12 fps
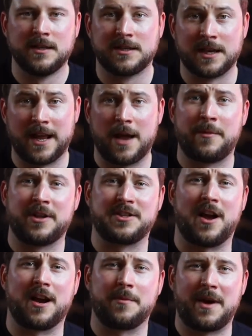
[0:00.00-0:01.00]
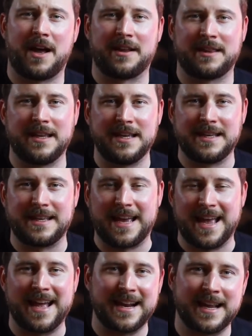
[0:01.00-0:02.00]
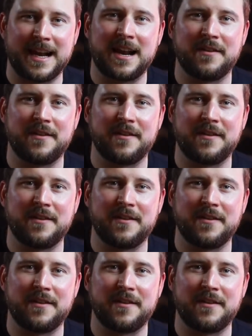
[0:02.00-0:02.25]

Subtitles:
Today I'm going to talk about the Canon